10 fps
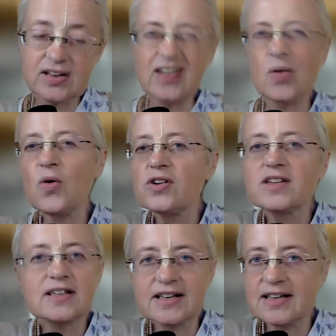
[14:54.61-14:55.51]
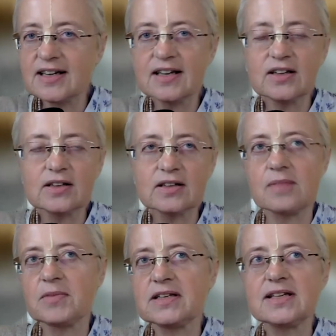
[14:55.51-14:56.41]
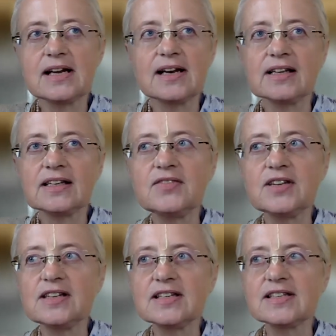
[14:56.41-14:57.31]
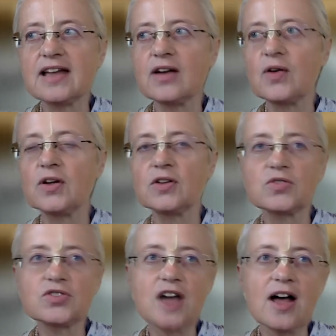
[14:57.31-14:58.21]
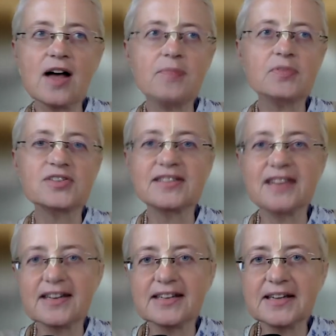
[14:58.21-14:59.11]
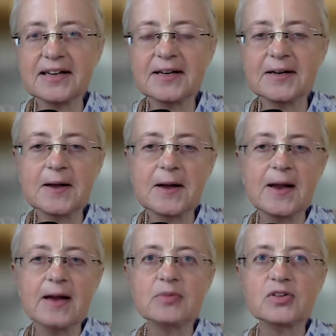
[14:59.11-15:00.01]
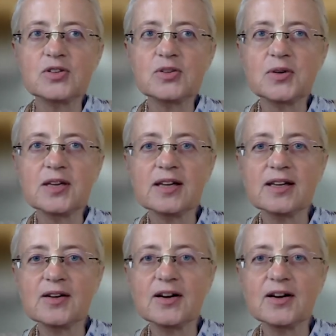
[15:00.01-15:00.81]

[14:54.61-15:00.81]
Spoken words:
like ordinary material activities, like going to job or studying, pursuing your